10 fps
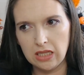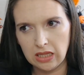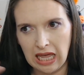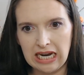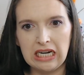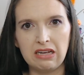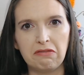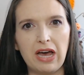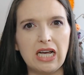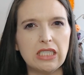lightning
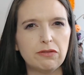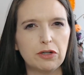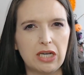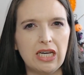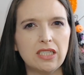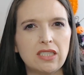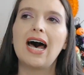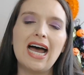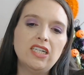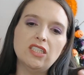fast for kids.
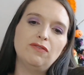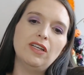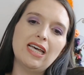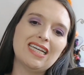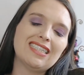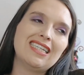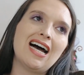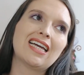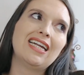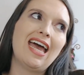I just feel like it's
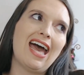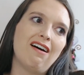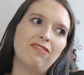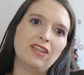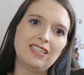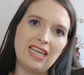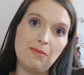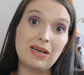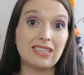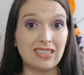not going to have the same
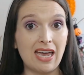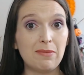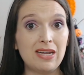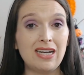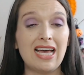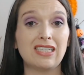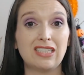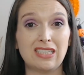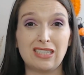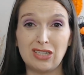excitement
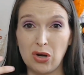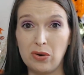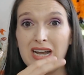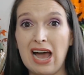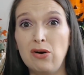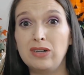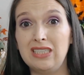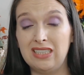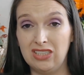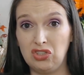as going out
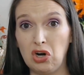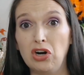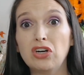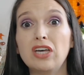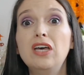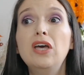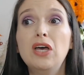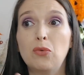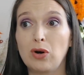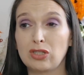in the dark
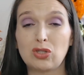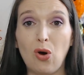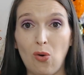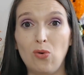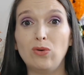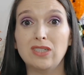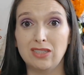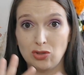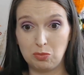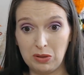where it's cold and
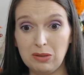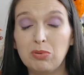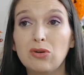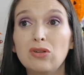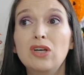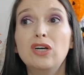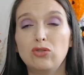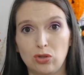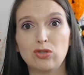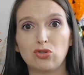there's people
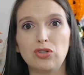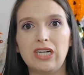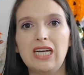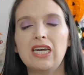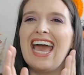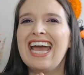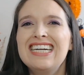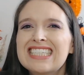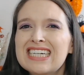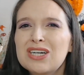trick-or-treating. And
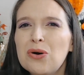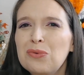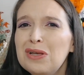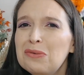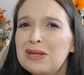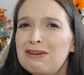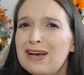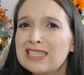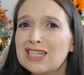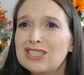it's going to go really, really
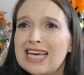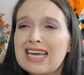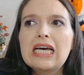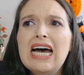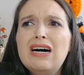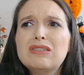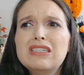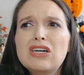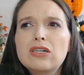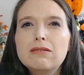fast because like houses
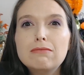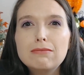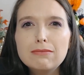aren't